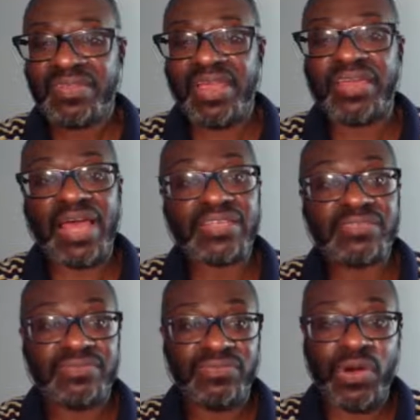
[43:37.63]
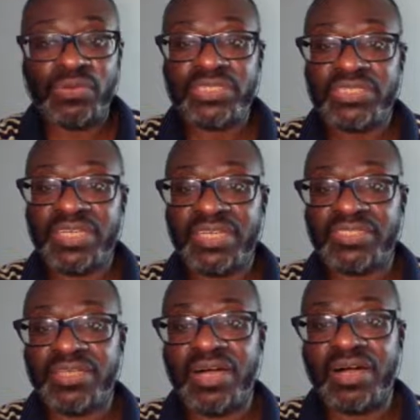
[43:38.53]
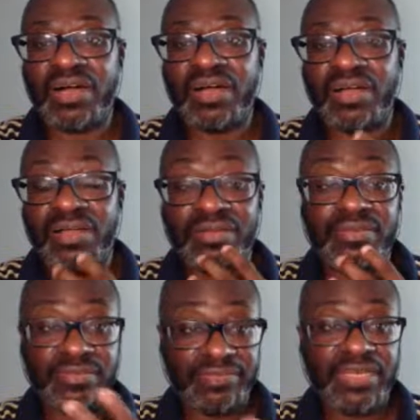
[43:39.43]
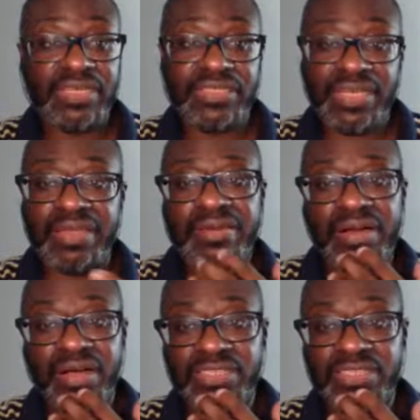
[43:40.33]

And like Ronan said, he did.